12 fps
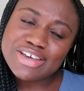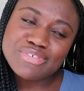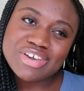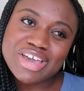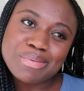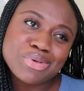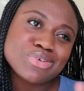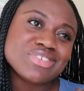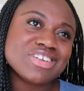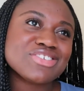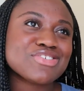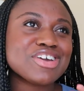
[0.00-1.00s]
of a chemical
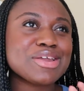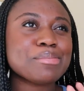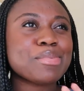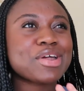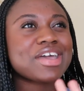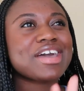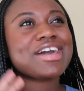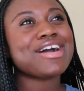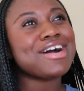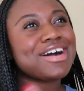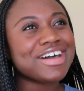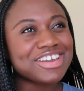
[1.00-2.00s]
sunscreen, but
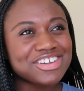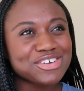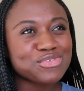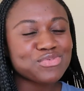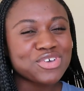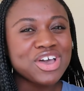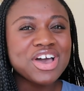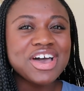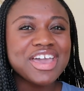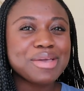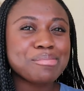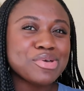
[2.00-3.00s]
kind of
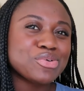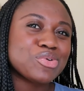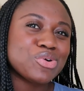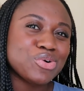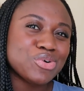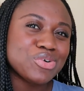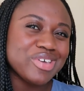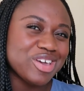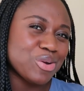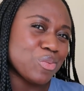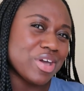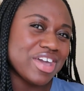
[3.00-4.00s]
a mineral
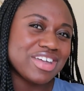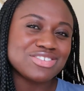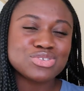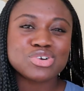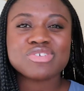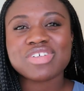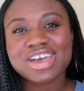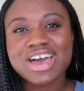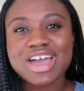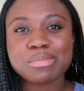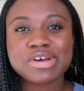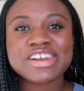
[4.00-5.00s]
in a way. It's sort of like a
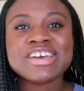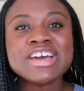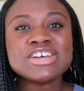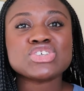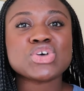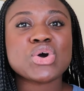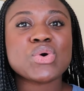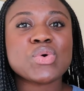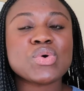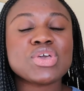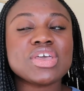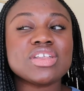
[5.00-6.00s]
hybrid,
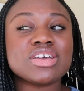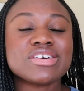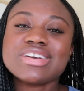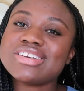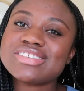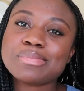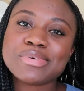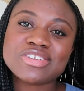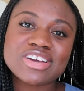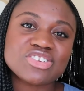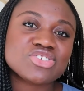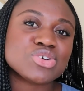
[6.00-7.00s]
so there is a
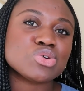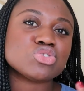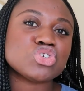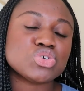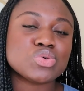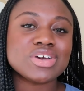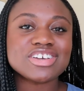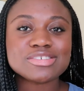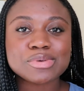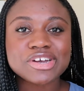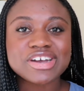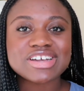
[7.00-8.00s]
potential to
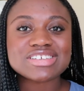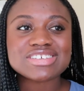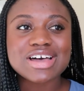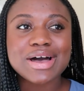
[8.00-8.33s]
experience